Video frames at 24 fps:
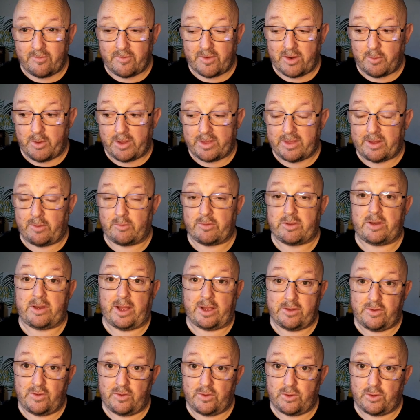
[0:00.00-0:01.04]
and I went down to
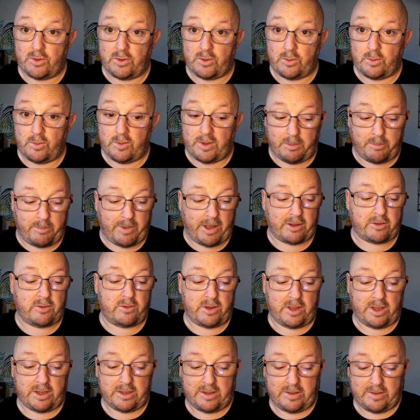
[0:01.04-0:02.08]
92 and I'm back
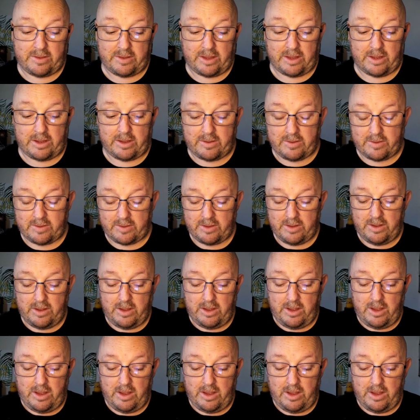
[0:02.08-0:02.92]
to 96,